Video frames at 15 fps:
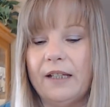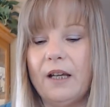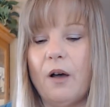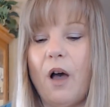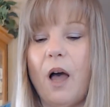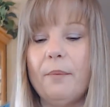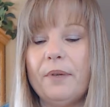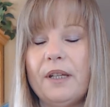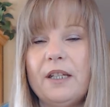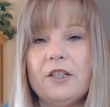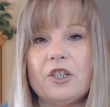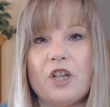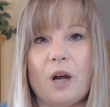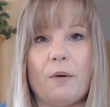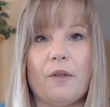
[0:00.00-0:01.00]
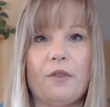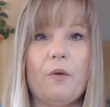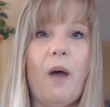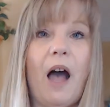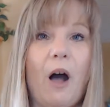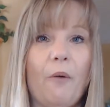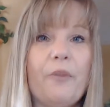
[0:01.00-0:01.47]
Now, I'm going to share with you
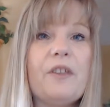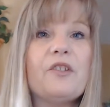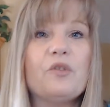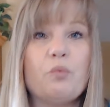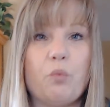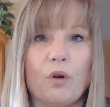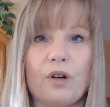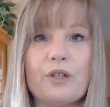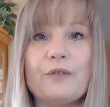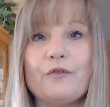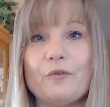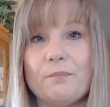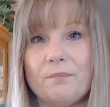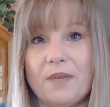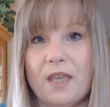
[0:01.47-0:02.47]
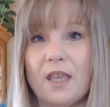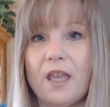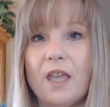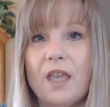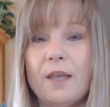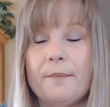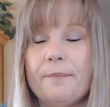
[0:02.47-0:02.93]
how this works for me.
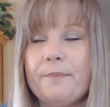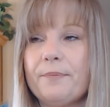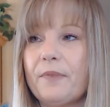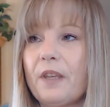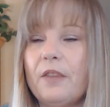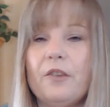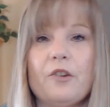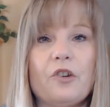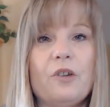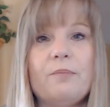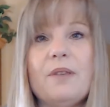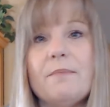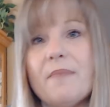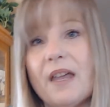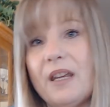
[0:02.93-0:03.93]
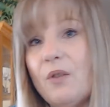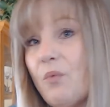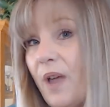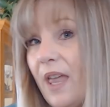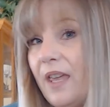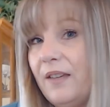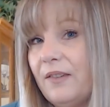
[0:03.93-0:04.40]
There could be many
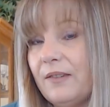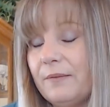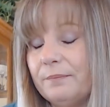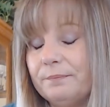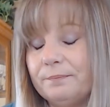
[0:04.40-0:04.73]
ways.